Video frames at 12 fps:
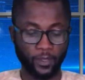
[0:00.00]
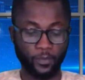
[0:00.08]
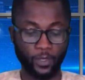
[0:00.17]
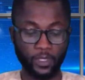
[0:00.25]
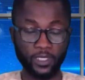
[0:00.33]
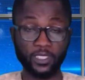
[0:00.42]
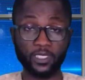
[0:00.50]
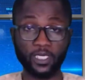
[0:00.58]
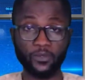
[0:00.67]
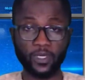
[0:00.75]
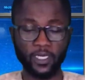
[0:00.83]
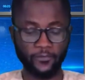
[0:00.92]
Police
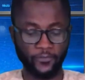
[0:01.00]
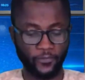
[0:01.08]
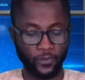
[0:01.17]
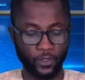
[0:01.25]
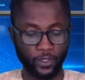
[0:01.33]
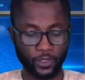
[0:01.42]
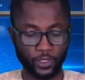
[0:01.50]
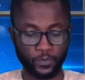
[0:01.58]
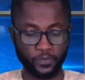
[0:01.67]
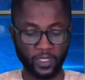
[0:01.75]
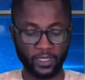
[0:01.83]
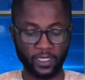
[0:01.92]
arraign 4
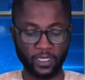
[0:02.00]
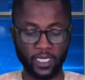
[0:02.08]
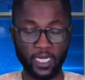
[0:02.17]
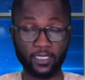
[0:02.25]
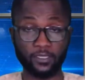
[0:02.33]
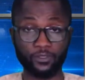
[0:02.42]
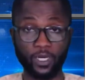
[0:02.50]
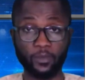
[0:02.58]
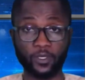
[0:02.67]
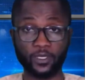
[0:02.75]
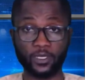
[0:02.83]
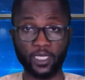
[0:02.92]
suspected land
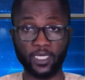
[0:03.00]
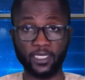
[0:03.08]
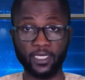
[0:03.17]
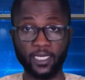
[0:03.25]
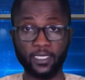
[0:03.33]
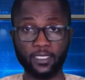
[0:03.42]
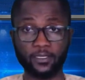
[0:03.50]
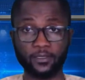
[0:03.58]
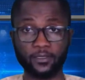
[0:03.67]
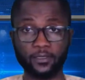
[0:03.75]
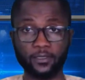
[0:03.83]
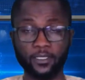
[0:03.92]
grabbers in
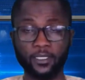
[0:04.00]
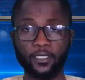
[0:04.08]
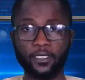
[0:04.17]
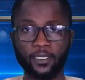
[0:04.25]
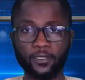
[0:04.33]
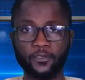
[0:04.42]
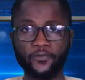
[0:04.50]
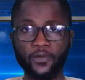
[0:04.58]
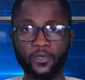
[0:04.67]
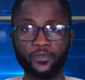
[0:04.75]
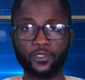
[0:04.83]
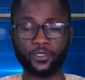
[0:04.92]
Lagos. And to
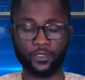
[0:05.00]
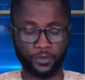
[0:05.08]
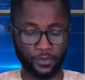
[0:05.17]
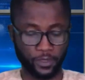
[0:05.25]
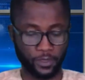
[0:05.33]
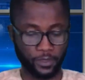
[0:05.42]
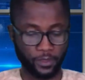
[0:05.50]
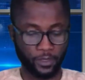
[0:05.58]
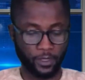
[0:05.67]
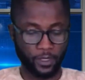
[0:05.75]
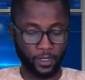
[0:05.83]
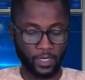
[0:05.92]
foreign story,
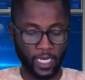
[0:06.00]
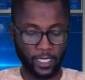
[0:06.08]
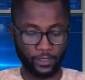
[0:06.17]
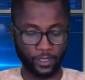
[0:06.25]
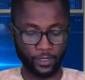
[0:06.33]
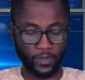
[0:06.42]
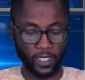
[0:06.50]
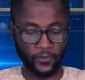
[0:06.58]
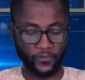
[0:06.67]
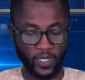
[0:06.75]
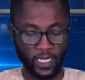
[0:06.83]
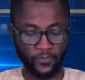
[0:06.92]
Nigeria,
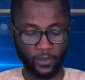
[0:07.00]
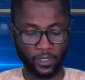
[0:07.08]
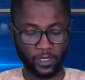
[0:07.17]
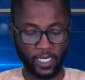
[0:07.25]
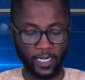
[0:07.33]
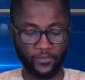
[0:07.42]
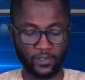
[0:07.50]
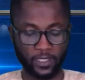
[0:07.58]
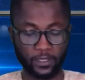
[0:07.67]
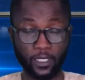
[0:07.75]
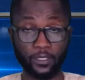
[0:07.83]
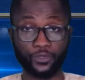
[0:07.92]
5 other
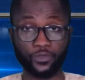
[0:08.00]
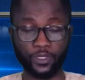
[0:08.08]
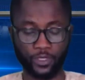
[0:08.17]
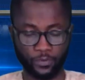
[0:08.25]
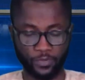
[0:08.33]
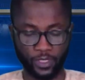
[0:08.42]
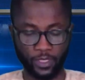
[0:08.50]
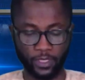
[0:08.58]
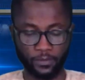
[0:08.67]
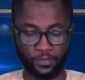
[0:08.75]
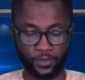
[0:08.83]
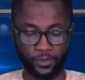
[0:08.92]
African countries to
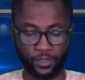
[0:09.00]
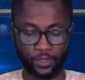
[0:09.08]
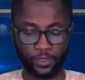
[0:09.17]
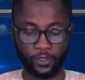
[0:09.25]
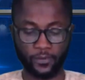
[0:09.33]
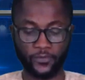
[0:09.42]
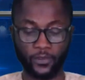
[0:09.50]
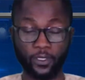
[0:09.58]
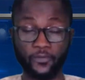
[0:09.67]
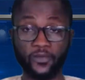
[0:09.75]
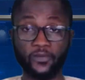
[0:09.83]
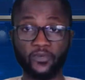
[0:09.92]
begin production of
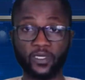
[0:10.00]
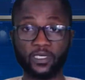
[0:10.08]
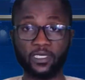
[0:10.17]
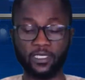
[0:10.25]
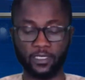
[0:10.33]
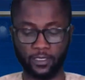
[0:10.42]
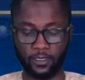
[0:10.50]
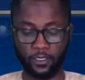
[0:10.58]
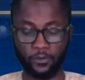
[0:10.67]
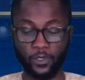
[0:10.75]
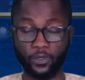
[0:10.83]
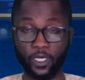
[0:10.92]
COVID vaccines,
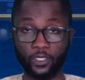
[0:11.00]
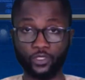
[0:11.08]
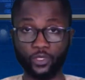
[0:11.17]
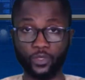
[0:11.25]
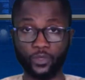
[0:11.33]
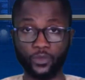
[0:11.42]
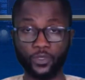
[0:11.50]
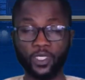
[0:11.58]
WHO.